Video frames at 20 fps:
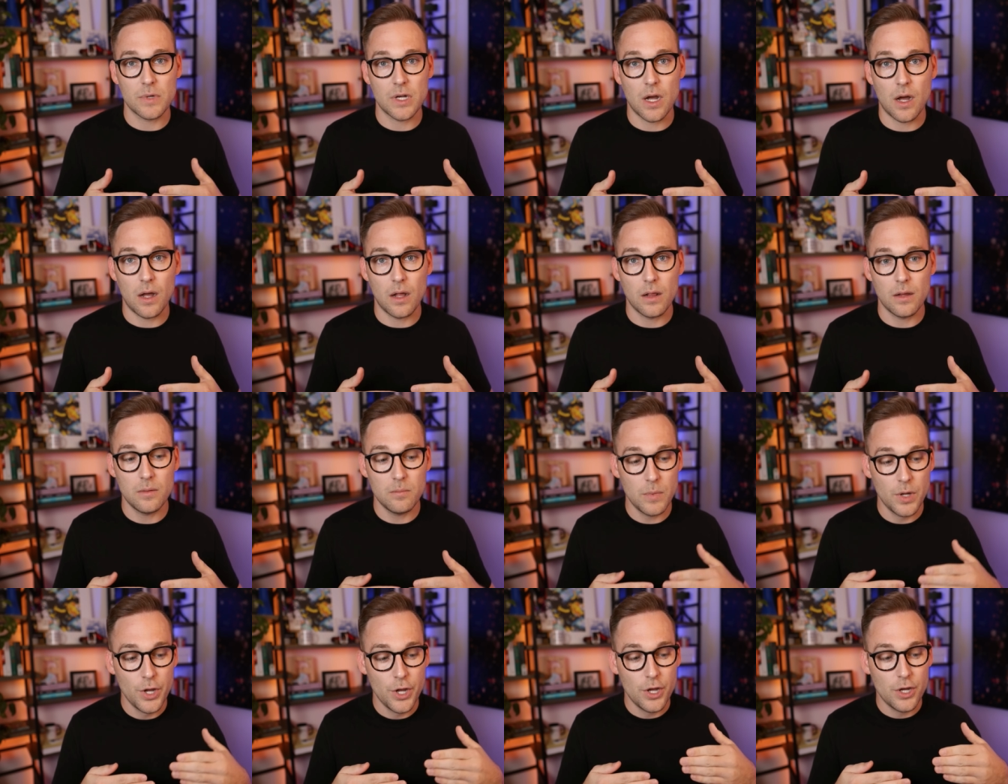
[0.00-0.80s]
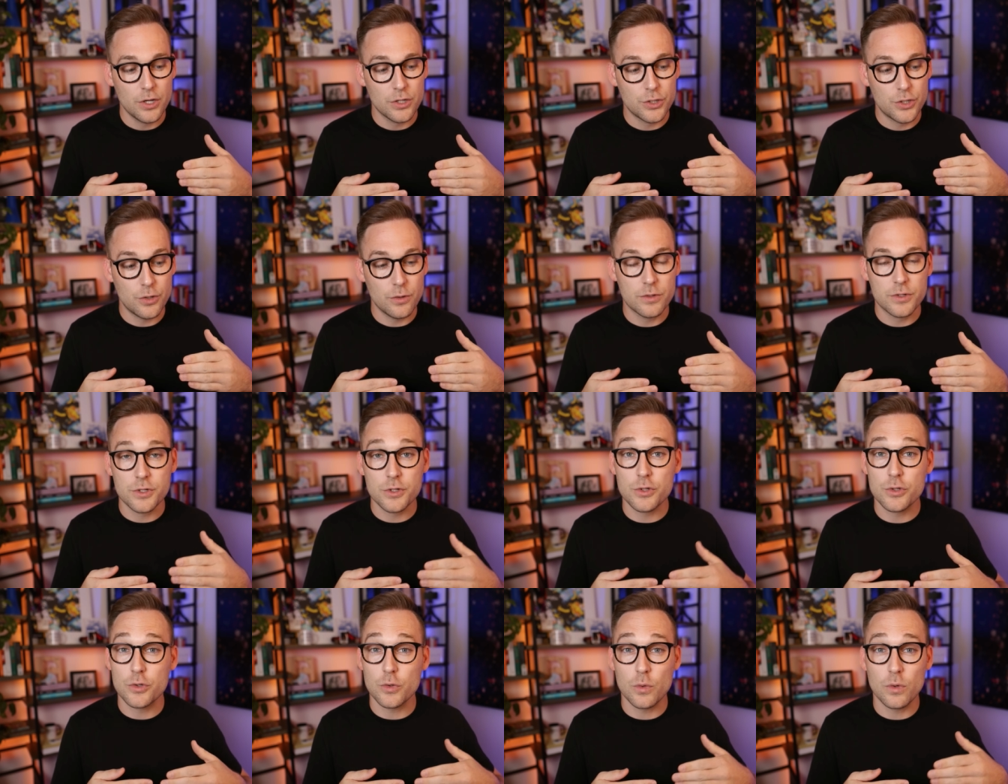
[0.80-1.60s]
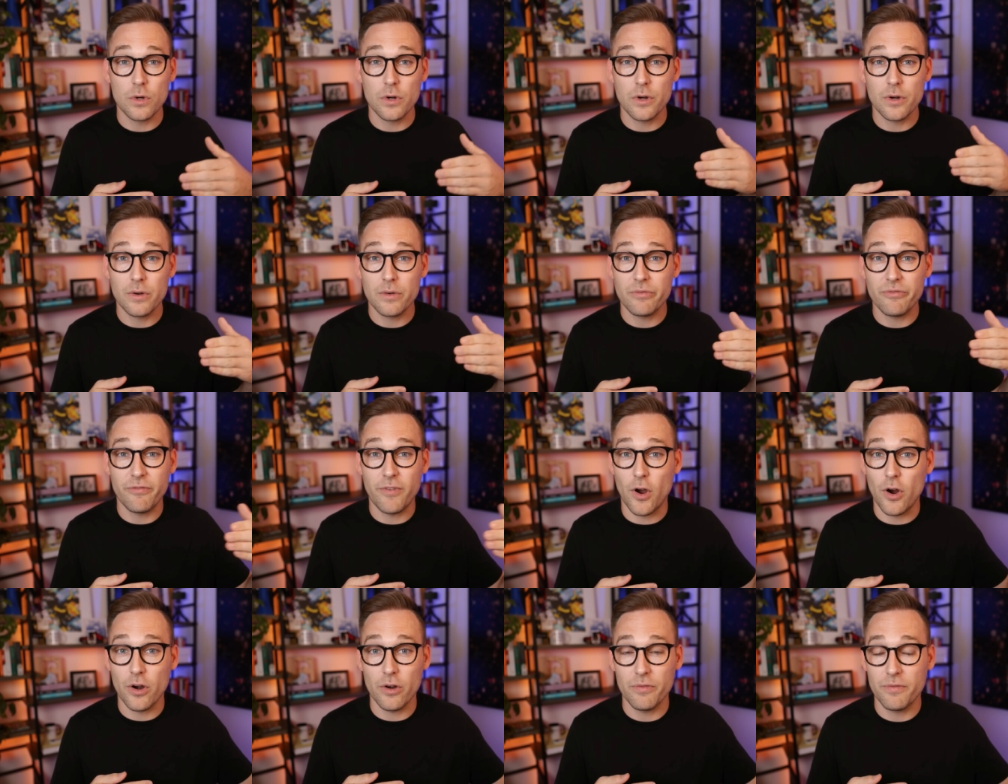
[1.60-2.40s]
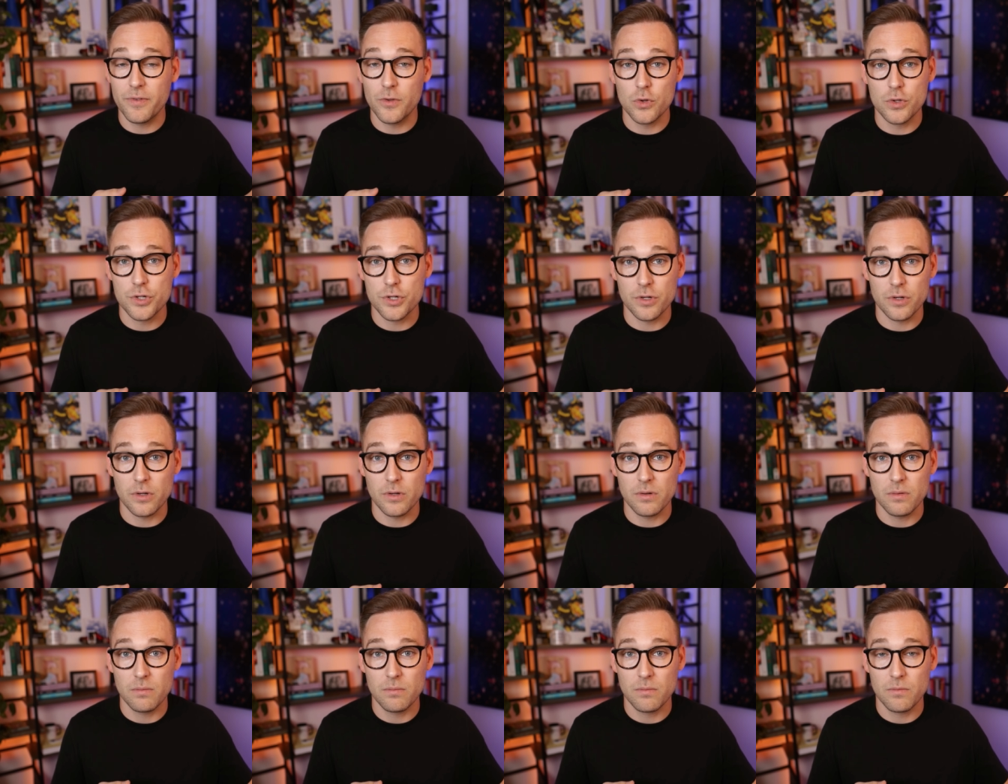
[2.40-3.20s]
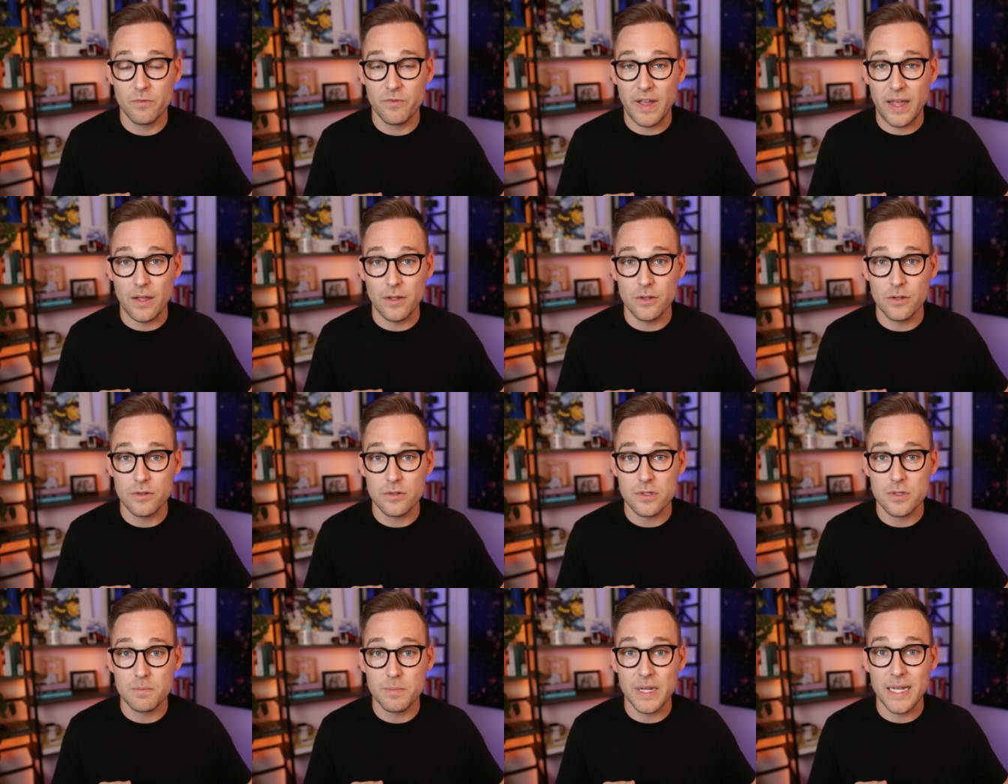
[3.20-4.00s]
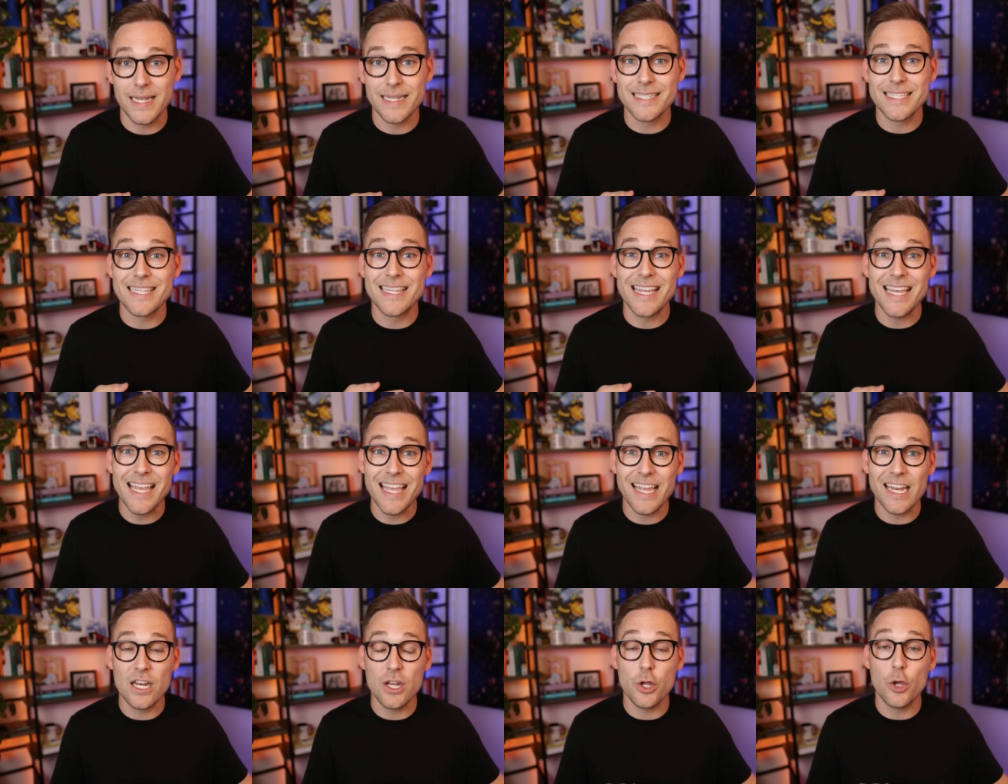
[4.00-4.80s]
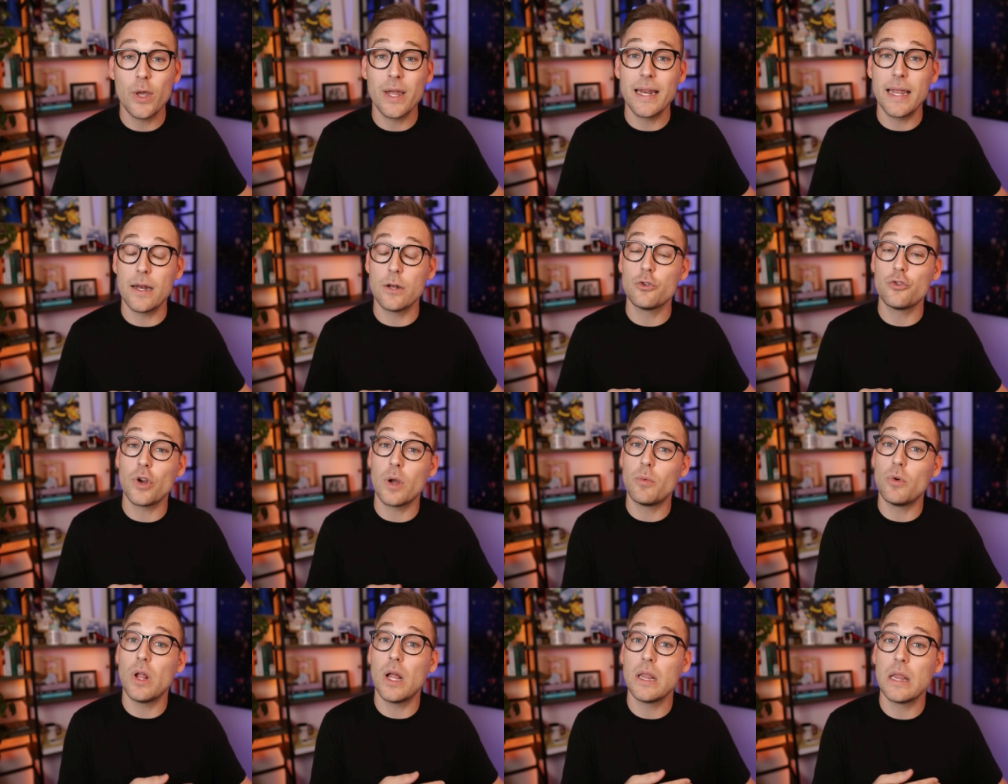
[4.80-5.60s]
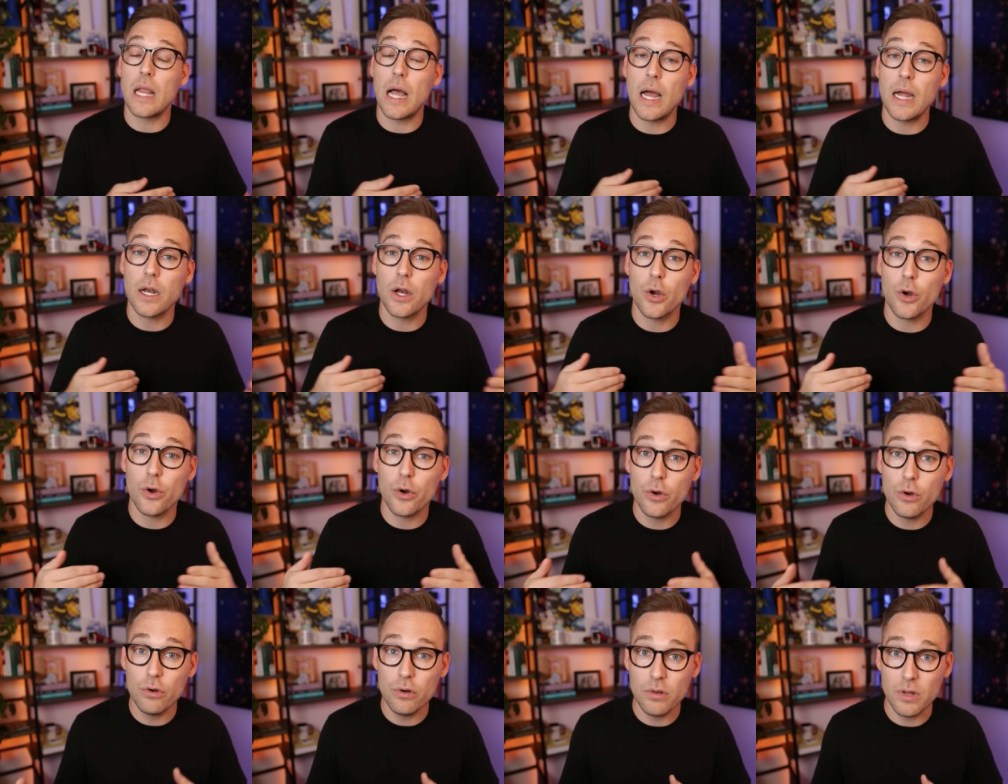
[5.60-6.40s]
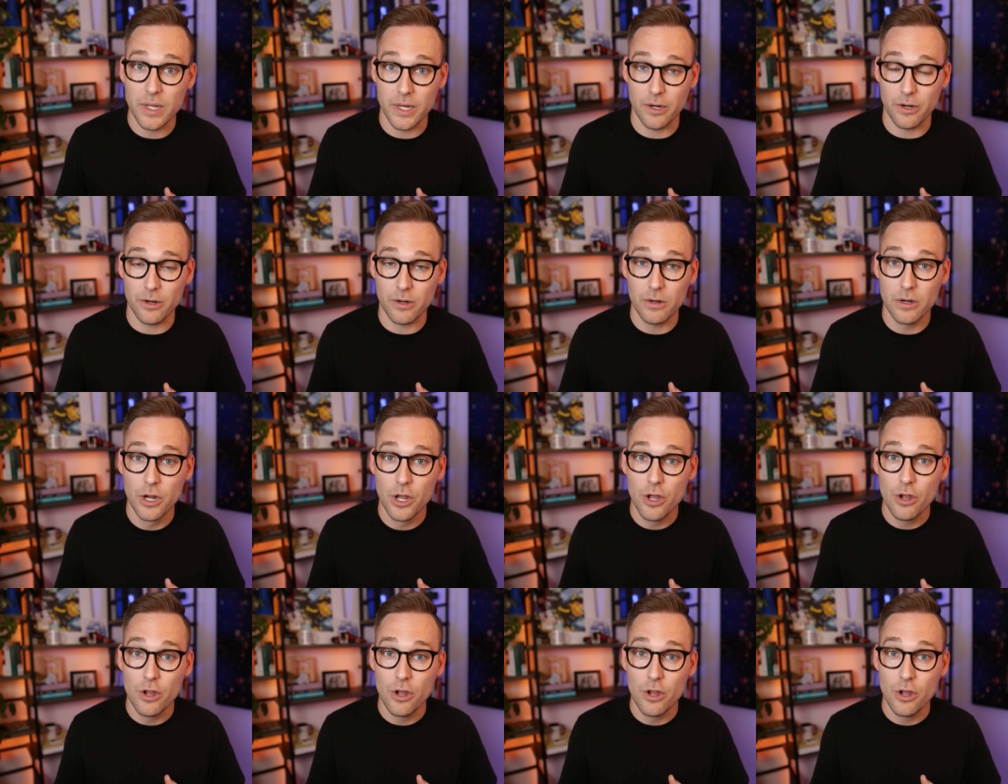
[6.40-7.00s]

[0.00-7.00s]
column to store far future values because then you can get in trouble a lot earlier